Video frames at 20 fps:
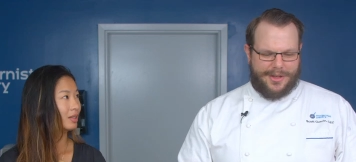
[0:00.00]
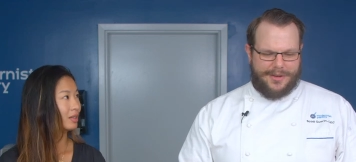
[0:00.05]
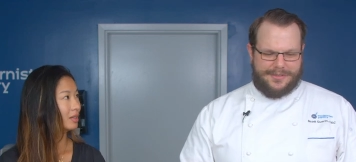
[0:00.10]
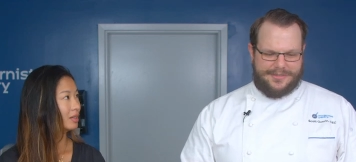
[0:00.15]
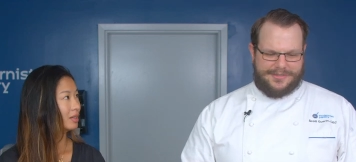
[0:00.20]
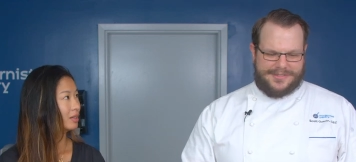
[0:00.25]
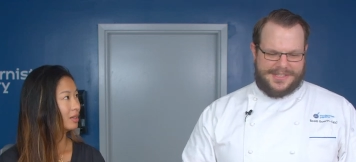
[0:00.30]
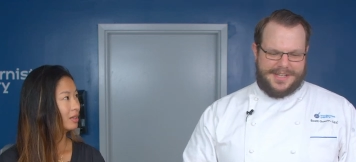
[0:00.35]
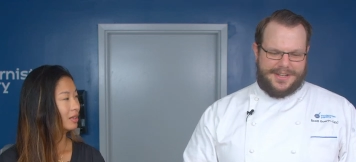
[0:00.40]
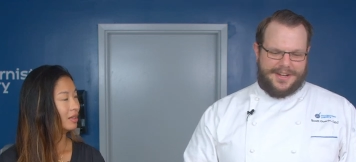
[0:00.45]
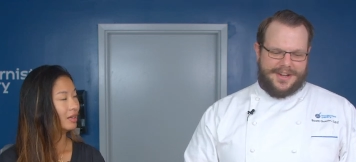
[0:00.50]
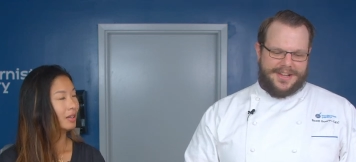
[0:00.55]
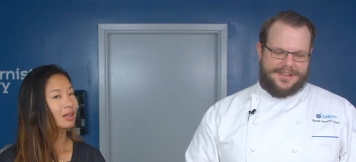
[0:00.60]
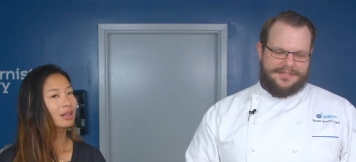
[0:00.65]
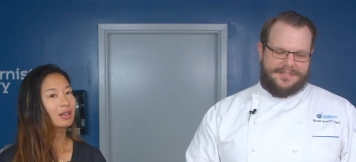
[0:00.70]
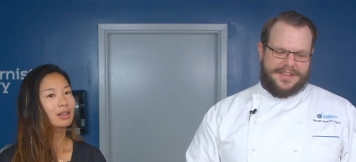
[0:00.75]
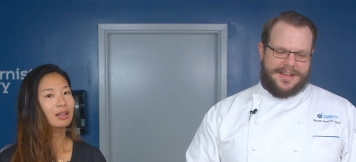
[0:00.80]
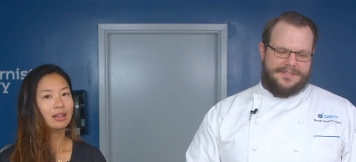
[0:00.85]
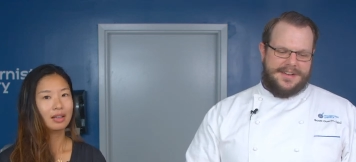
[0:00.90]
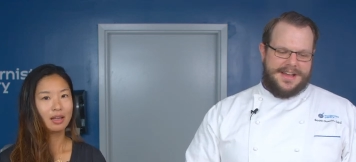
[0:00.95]
Speaker 1: below to see all
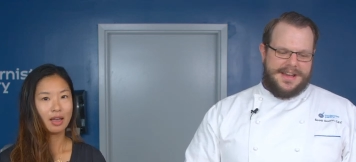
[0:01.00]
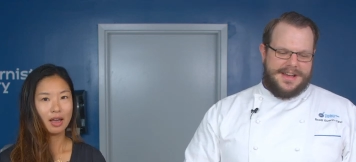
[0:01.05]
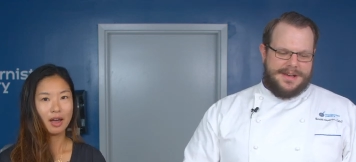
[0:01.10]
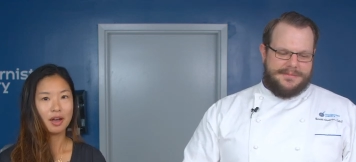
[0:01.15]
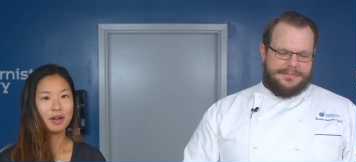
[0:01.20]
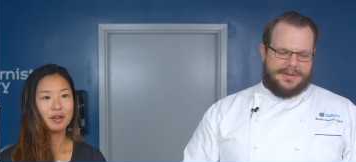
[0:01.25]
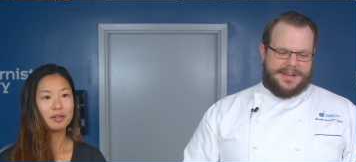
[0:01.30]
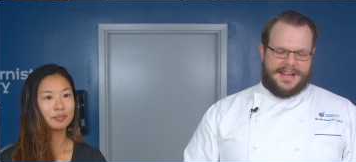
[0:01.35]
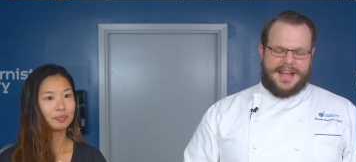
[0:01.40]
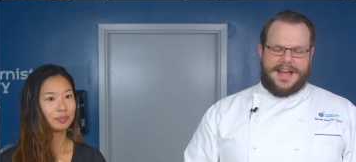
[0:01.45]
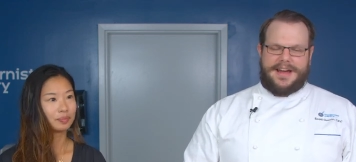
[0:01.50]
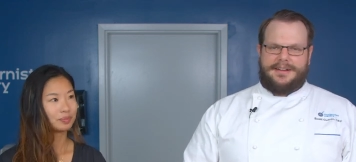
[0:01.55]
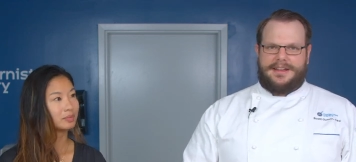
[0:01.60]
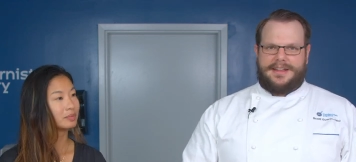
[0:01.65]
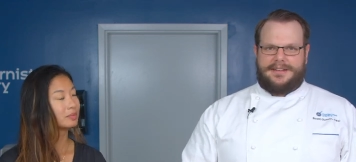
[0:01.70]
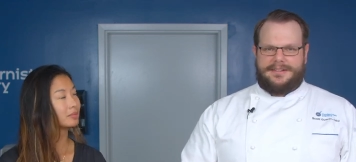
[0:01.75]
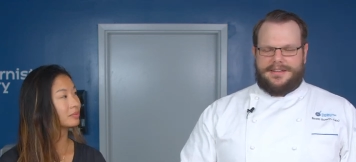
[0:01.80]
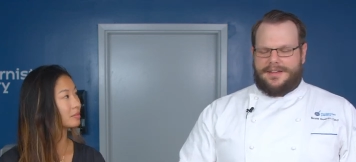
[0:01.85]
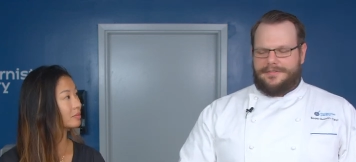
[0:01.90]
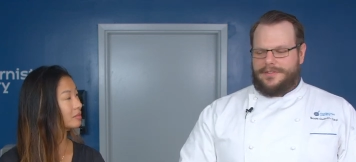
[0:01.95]
of them. Yeah. But yeah,
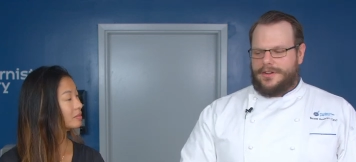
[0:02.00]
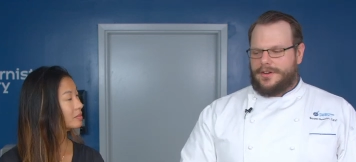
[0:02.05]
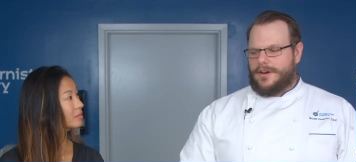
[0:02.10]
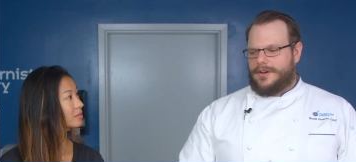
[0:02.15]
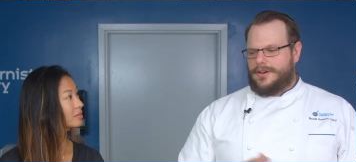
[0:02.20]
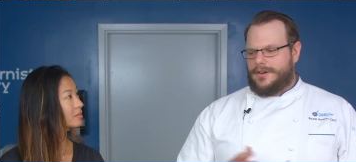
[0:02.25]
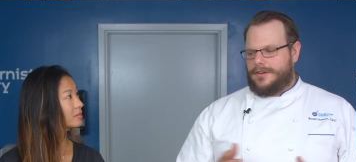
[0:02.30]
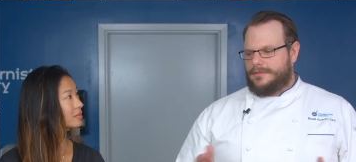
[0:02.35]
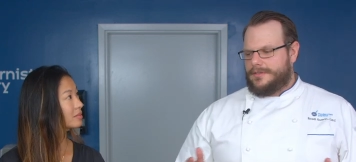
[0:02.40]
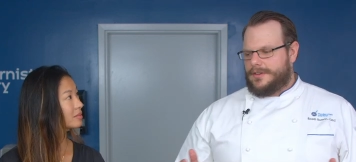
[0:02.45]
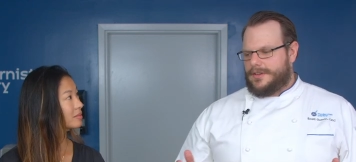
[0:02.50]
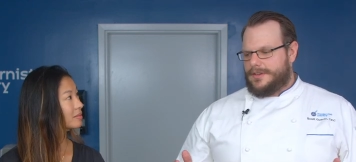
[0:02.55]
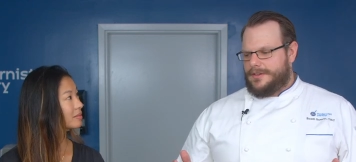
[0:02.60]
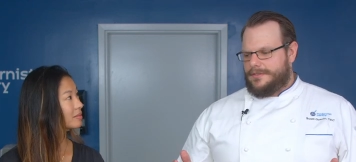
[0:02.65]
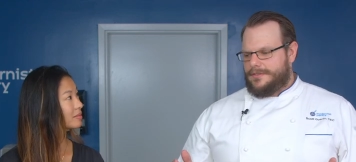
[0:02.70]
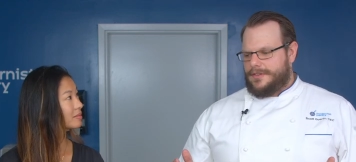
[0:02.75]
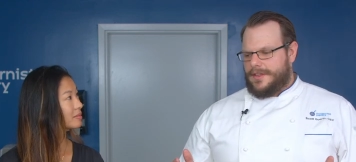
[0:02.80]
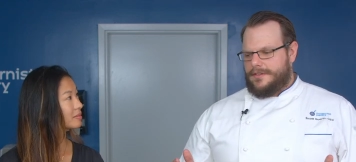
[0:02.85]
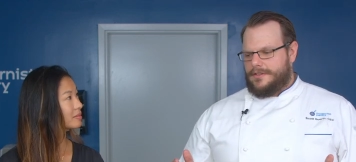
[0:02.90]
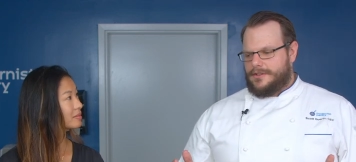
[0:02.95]
if, if you go to
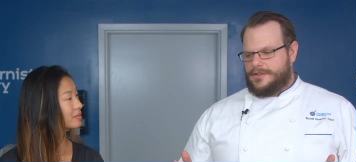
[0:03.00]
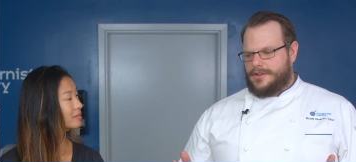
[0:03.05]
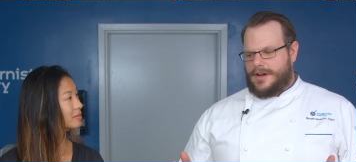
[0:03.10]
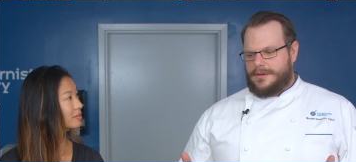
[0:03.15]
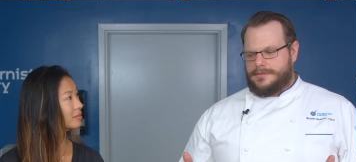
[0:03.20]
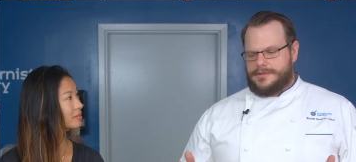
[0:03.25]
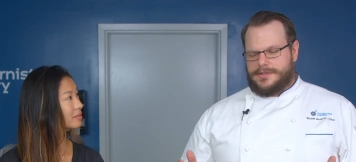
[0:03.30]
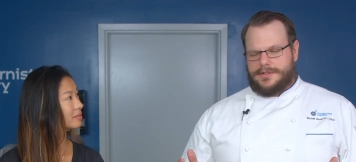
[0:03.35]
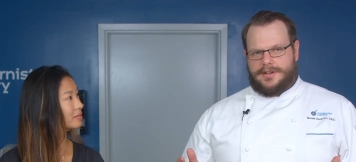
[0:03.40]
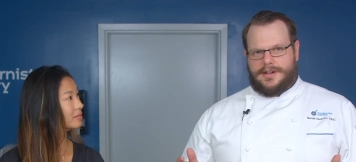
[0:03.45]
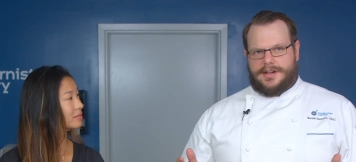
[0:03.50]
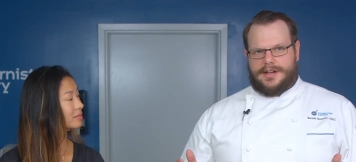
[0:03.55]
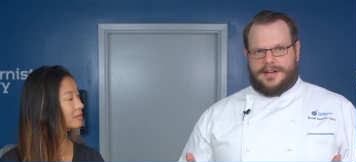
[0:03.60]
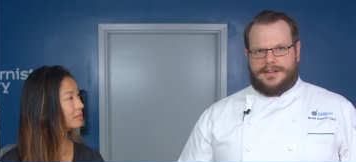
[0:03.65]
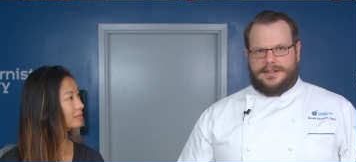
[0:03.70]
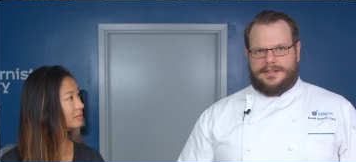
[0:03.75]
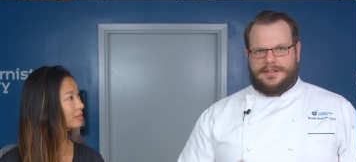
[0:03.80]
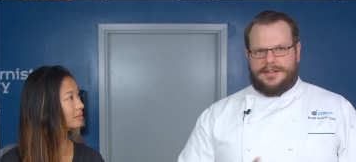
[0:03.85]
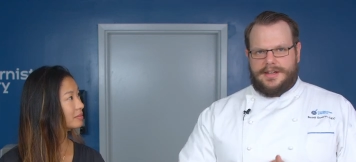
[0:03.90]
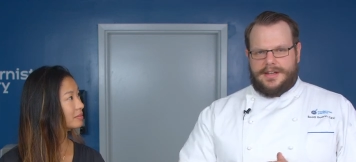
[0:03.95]
the flavor drops,
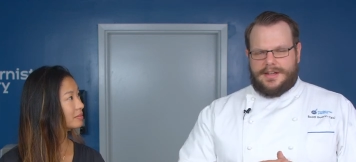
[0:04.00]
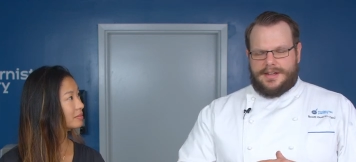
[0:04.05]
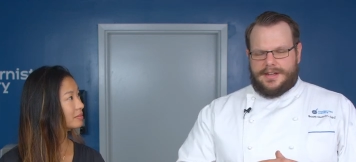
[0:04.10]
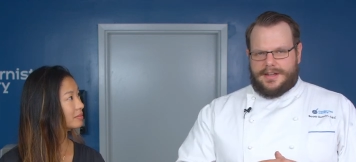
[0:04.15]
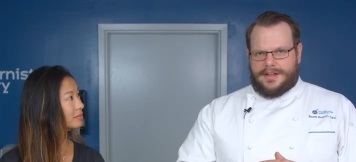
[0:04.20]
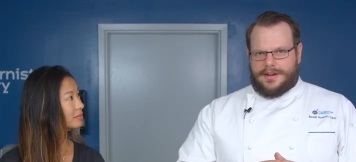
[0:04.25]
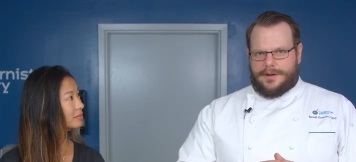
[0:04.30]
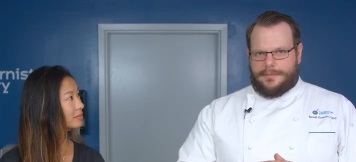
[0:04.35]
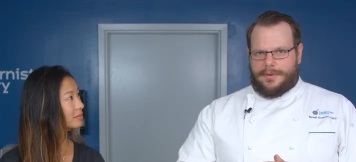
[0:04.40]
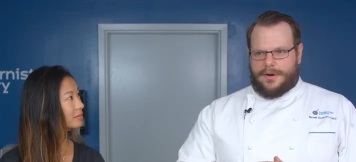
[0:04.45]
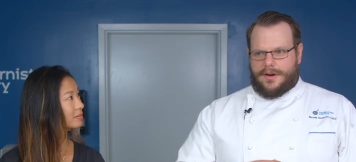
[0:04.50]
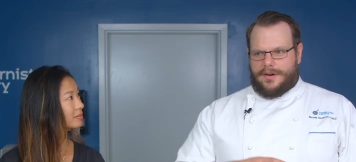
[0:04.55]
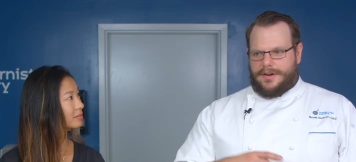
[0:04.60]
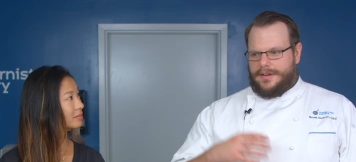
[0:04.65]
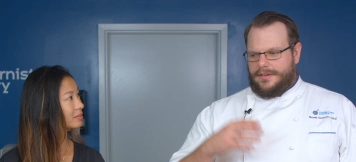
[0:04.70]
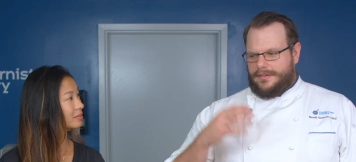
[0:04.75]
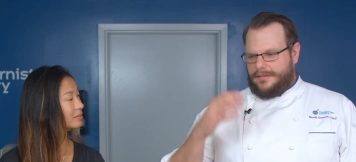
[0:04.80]
uh, you know, part.